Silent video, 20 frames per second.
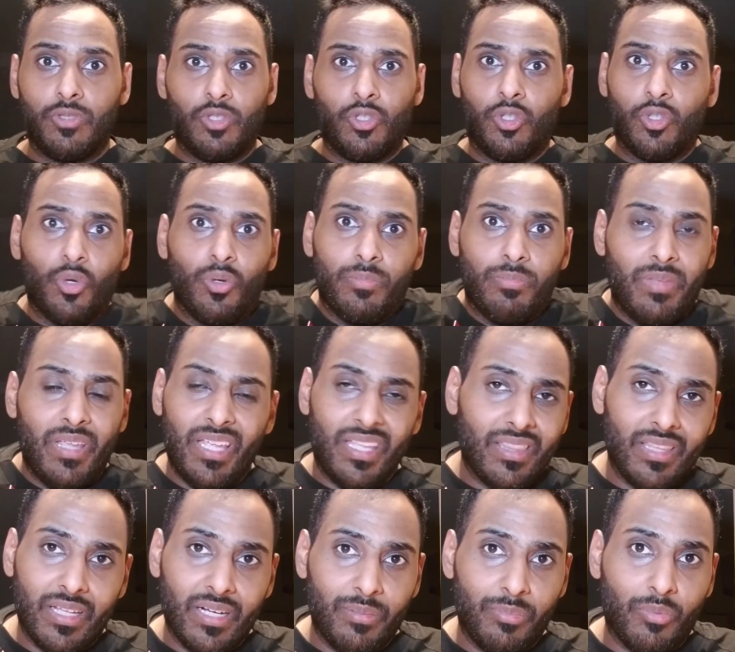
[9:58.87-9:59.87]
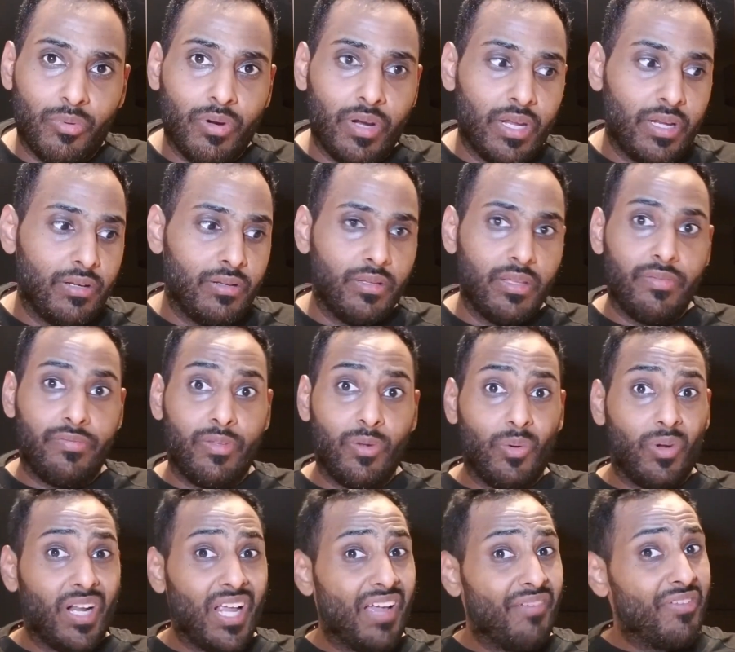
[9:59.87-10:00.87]
don't make that upgrade. If you
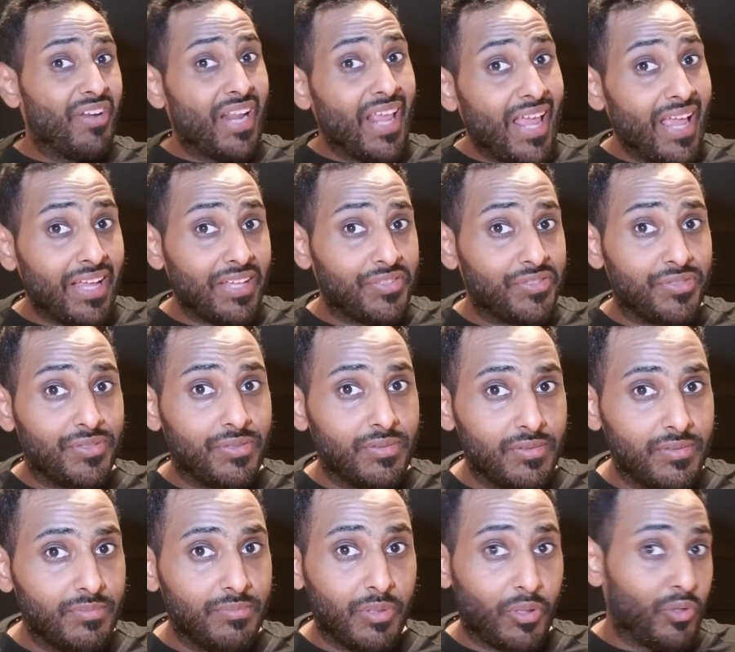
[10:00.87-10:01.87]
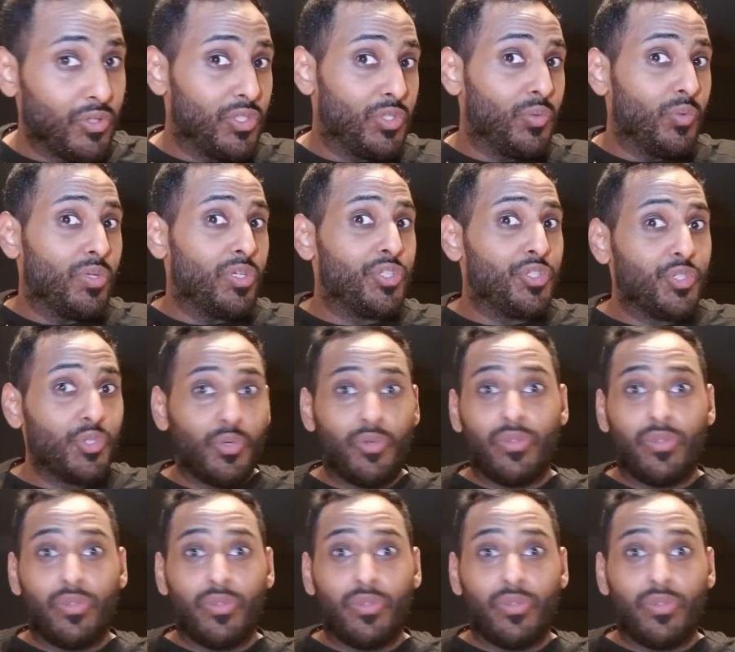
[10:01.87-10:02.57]
want to have an X because you want to show